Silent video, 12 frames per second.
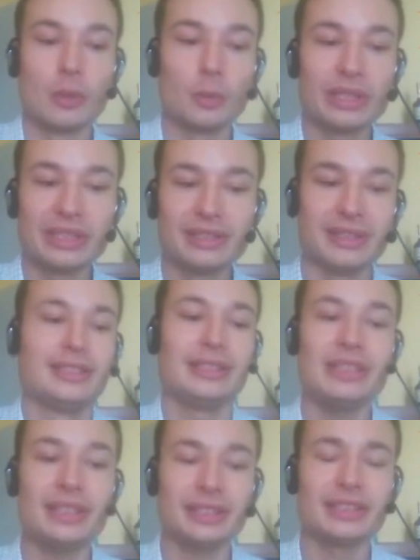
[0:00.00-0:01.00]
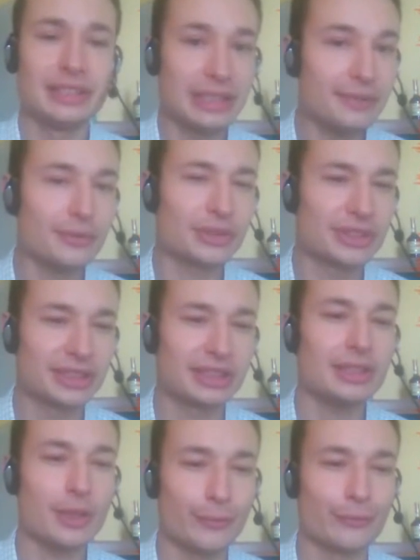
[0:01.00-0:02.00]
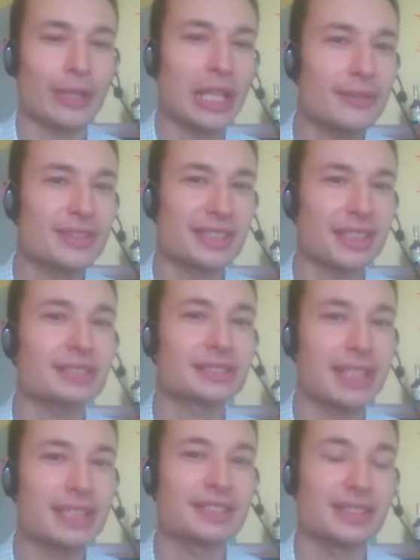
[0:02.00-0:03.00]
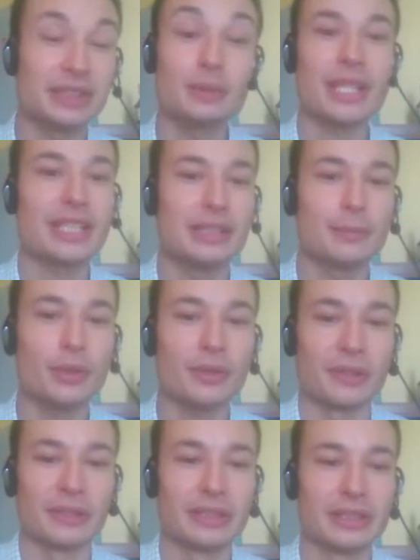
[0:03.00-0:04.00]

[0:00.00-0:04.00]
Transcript: We nearly never see a 5 stars ACU anymore.